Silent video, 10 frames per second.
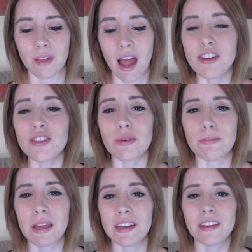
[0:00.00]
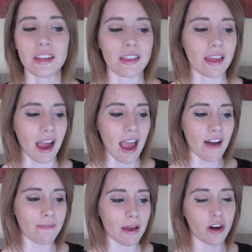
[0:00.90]
I just repeatedly, like, I
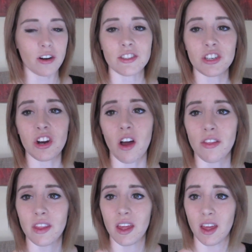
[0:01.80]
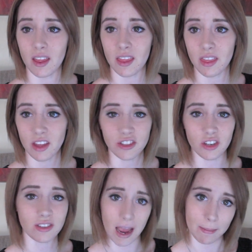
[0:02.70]
have my cursor on a
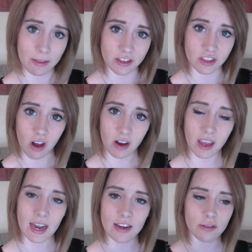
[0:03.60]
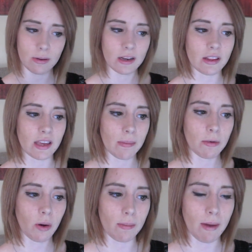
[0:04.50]
certain time in the song, and I just repeatedly keep
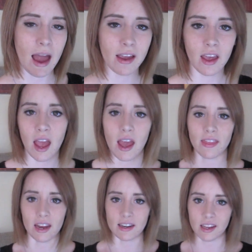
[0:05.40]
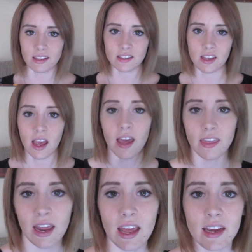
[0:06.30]
going back, and then I dance, and
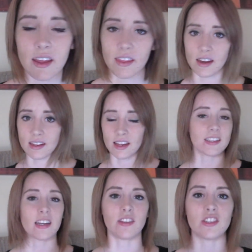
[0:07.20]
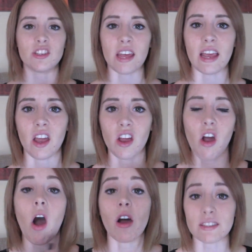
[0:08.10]
then I hit it, and then I dance, and it's just like
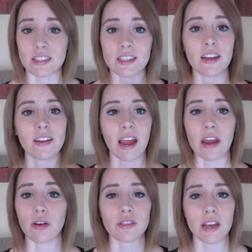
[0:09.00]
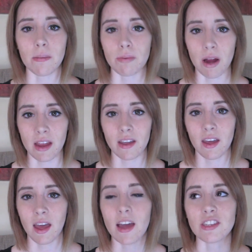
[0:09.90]
constant. Like, I don't take a break
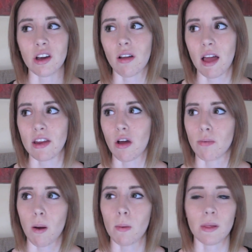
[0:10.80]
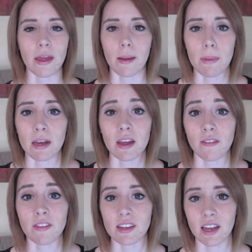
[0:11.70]
until I know probably like a minute
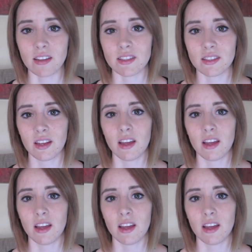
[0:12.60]
of the dance.